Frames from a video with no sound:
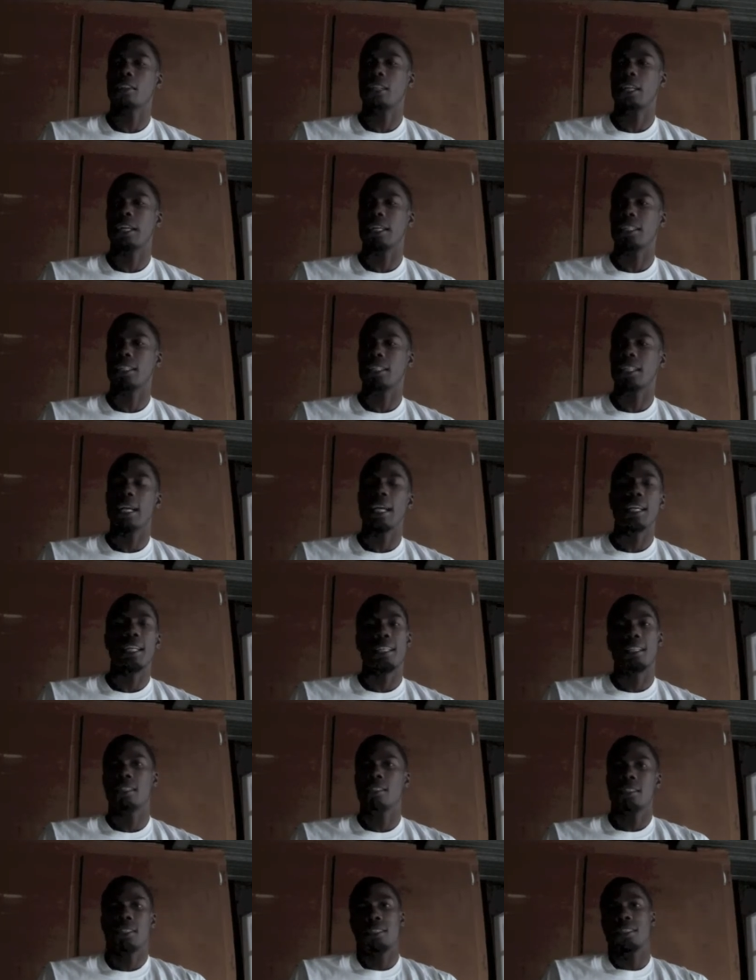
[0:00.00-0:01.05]
out like, yeah,
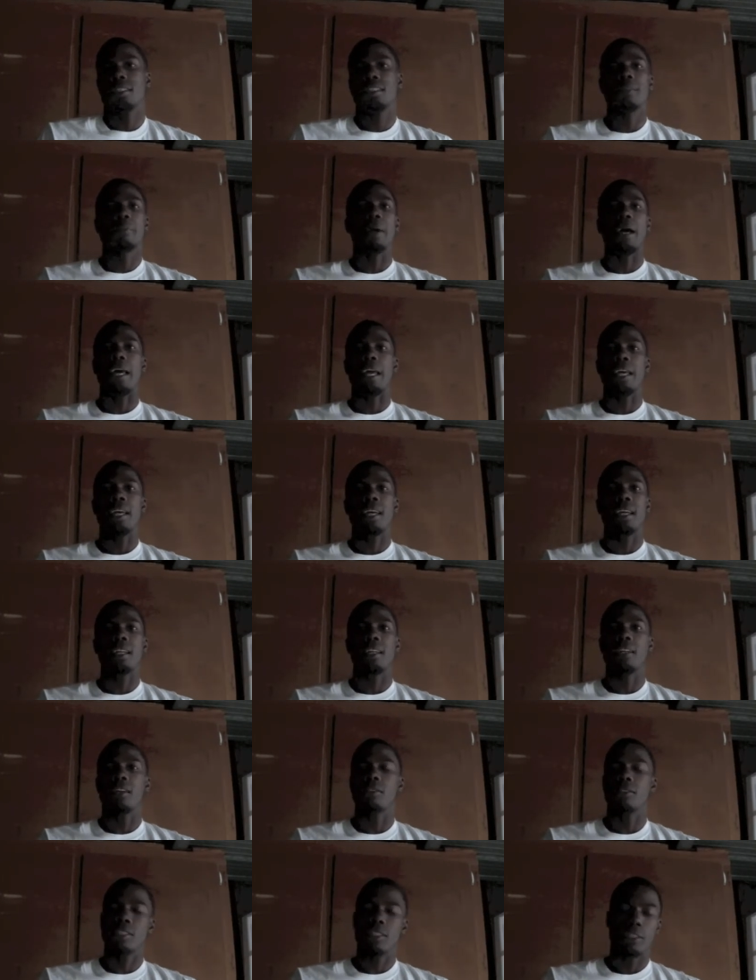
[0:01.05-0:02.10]
it's just in my head,
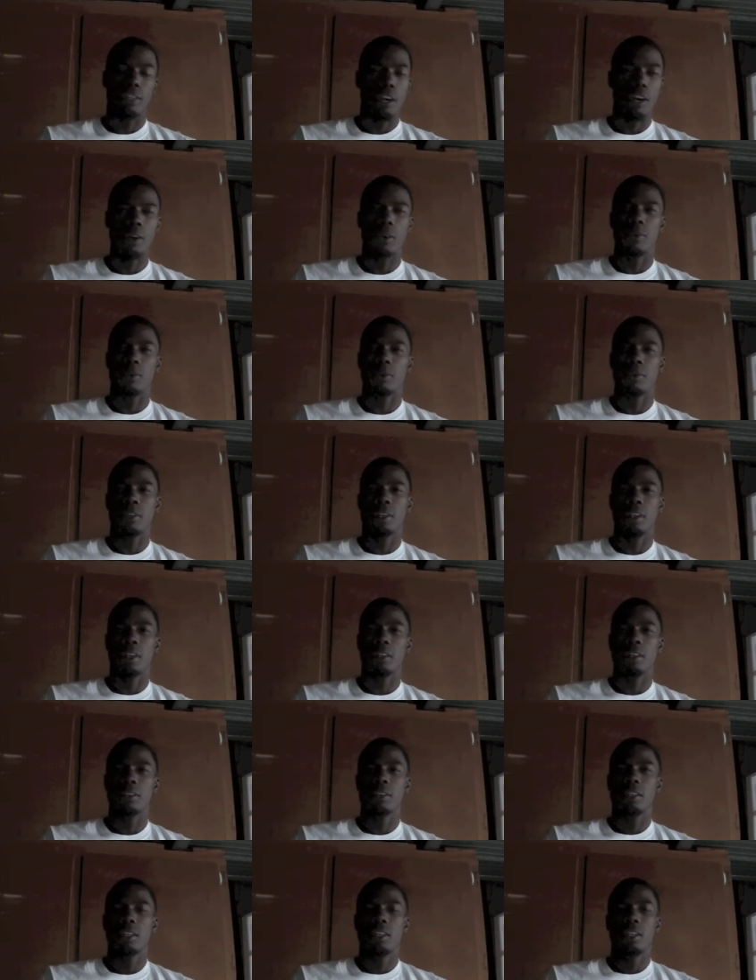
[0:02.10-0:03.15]
you know, just go, you know,
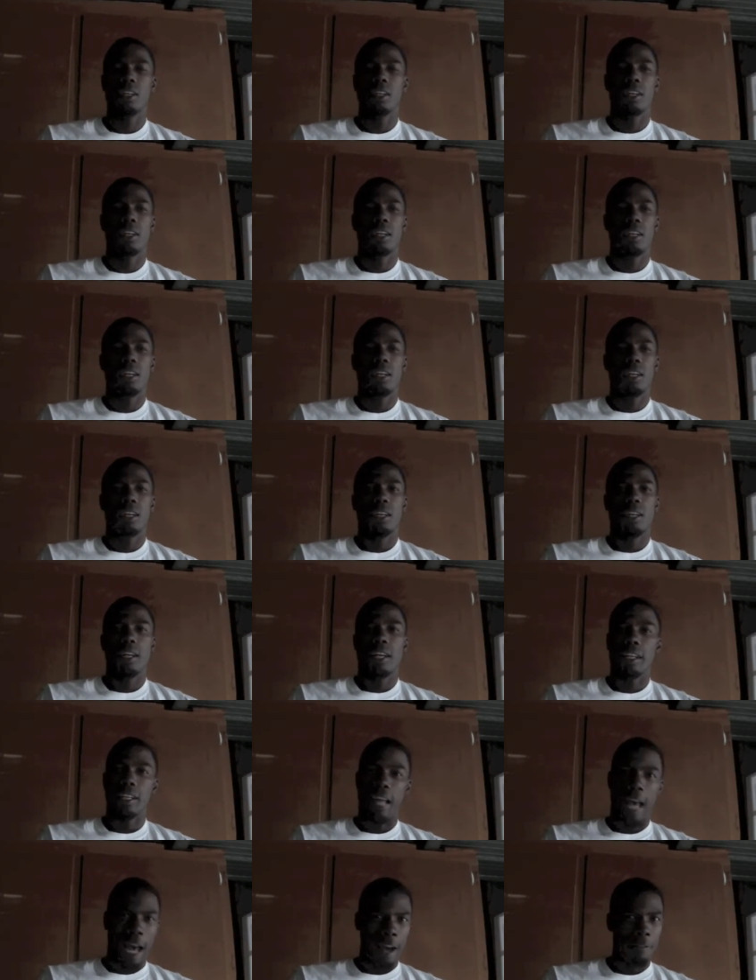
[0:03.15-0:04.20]

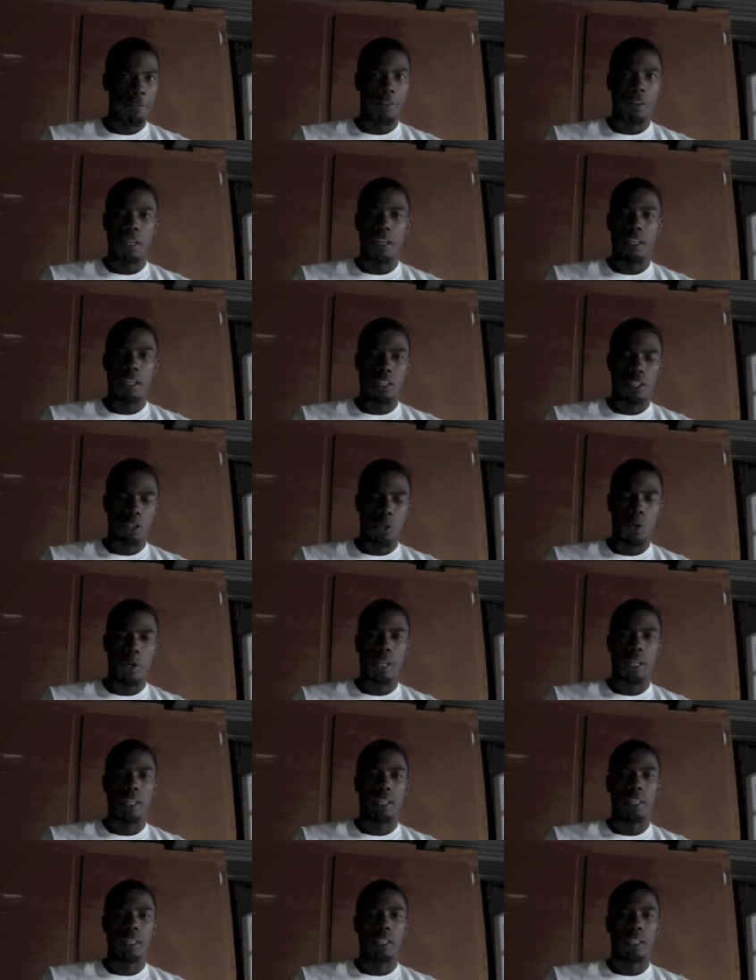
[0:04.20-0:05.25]
have fun and enjoy
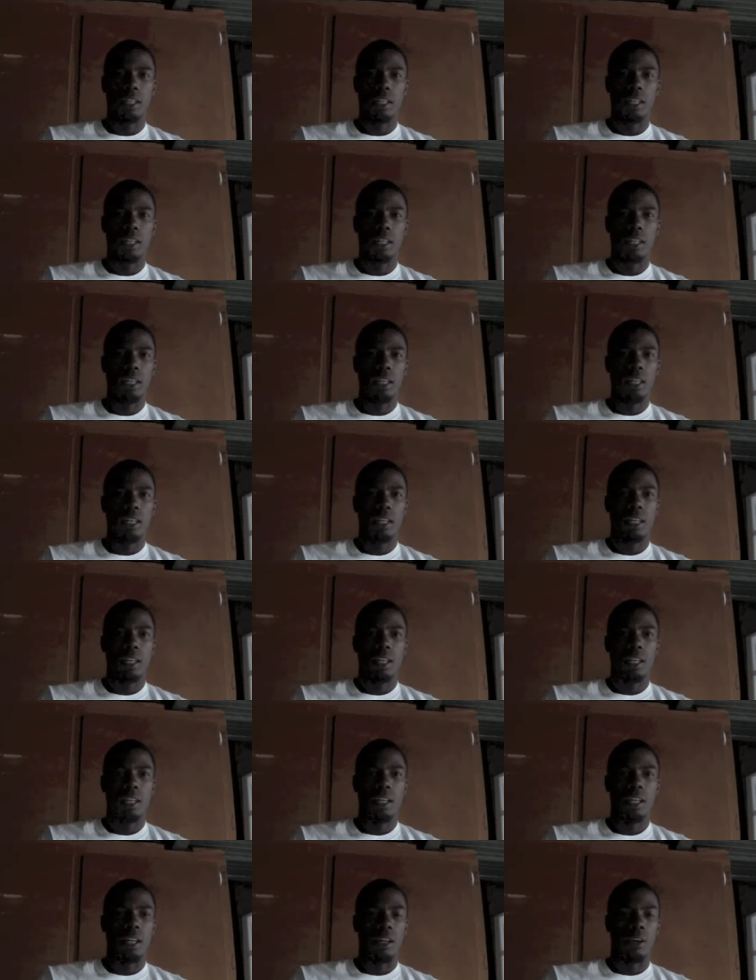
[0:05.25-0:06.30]
it.
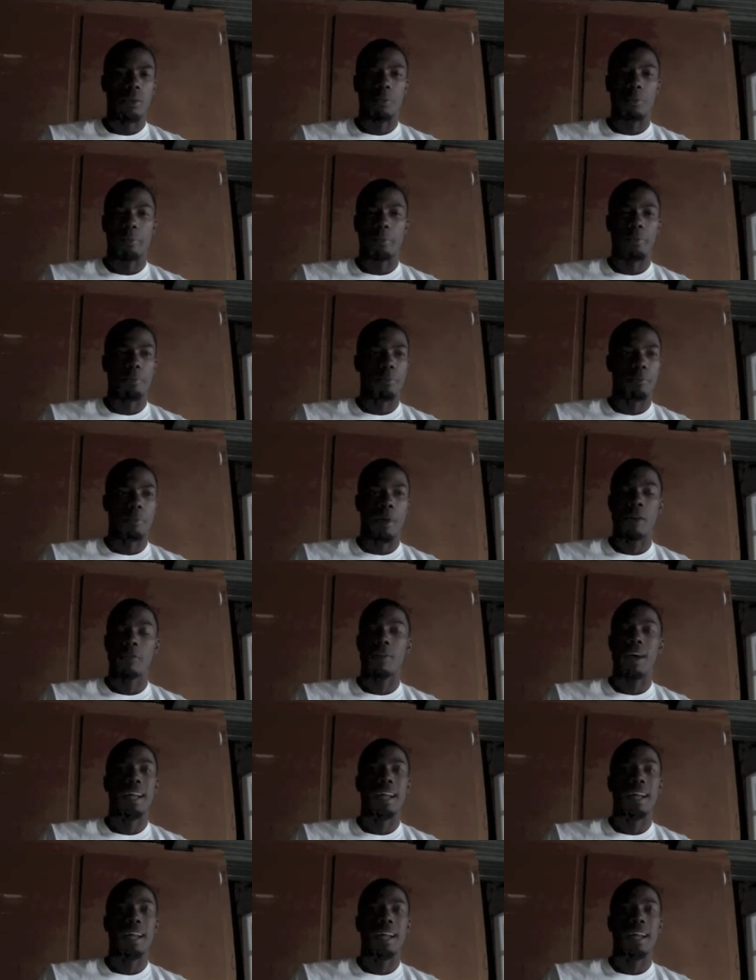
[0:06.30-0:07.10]
You know, my